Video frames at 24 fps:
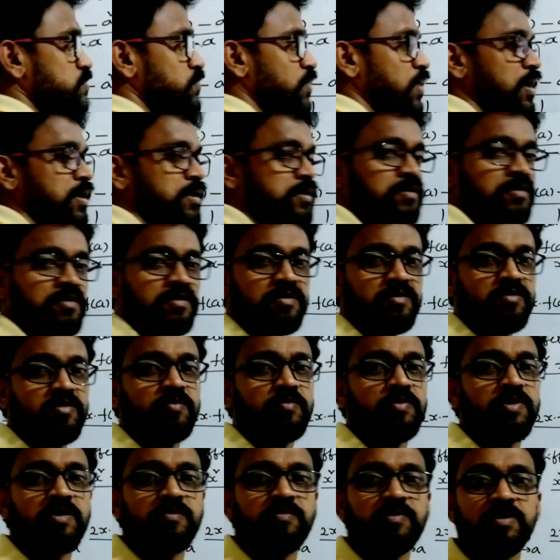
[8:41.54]
1, no
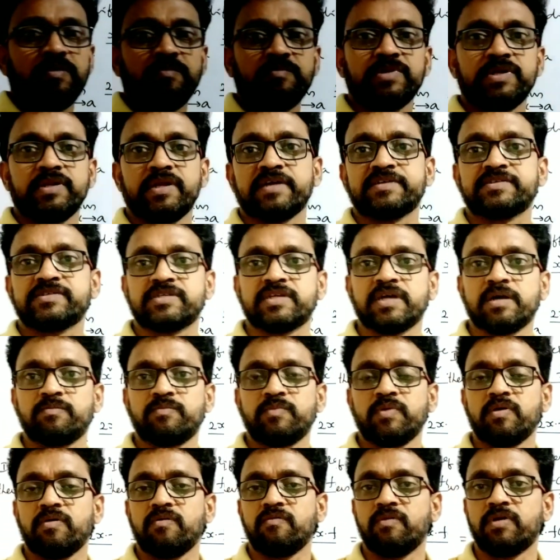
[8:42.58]
problem, the next
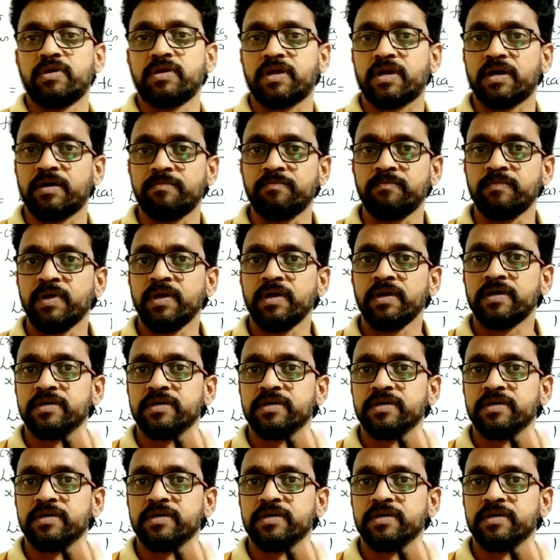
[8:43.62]
step won't come